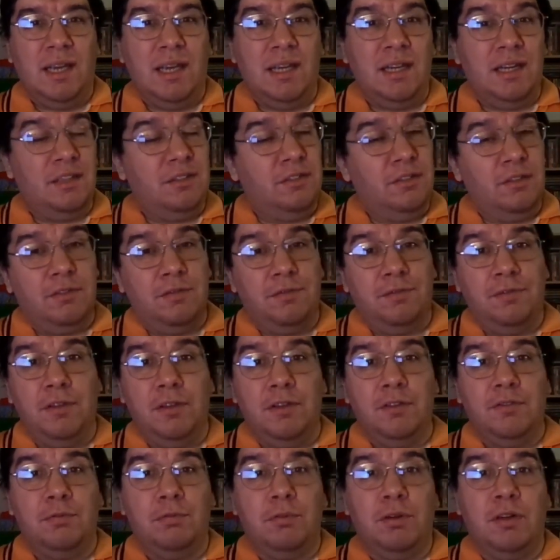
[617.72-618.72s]
And I just
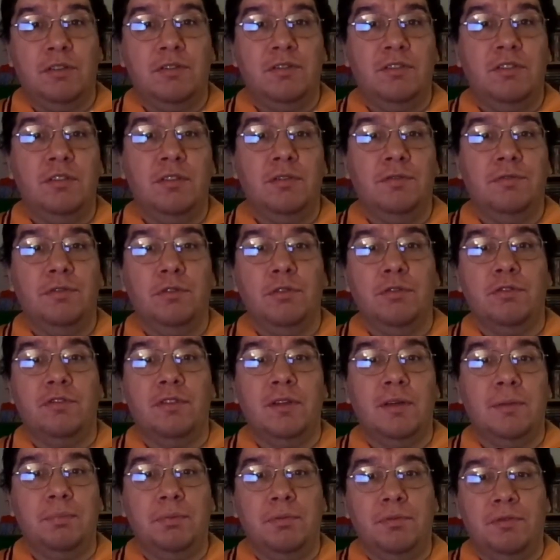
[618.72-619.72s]
finished watching the
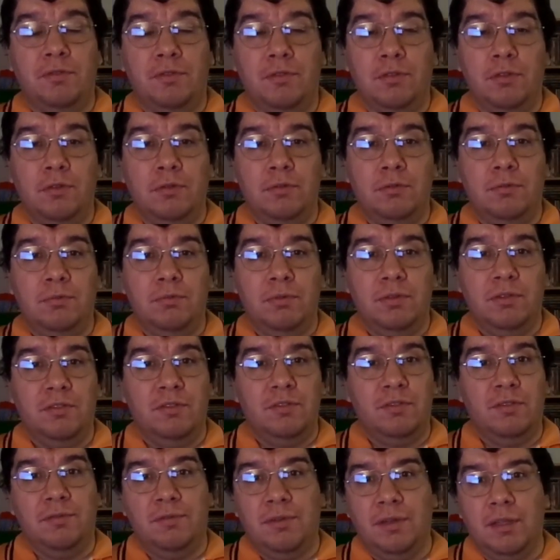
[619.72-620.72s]
first episode,
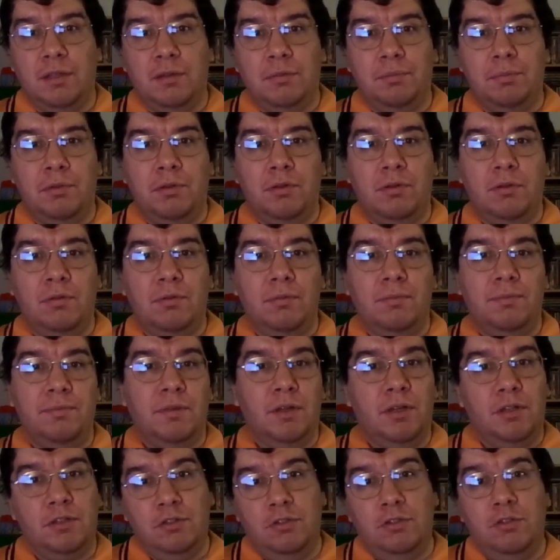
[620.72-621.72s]
which is available
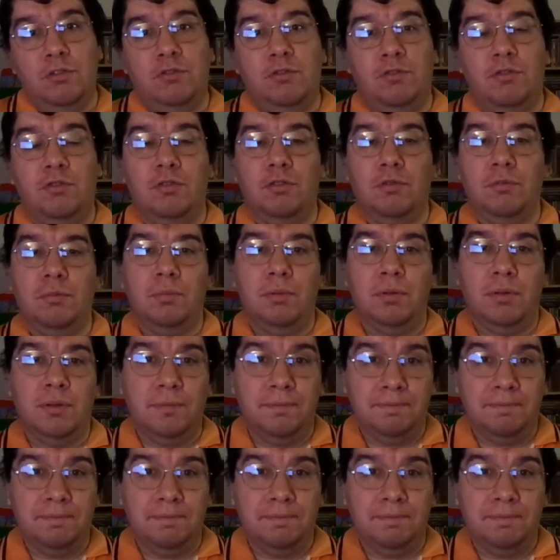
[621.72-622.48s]
on YouTube,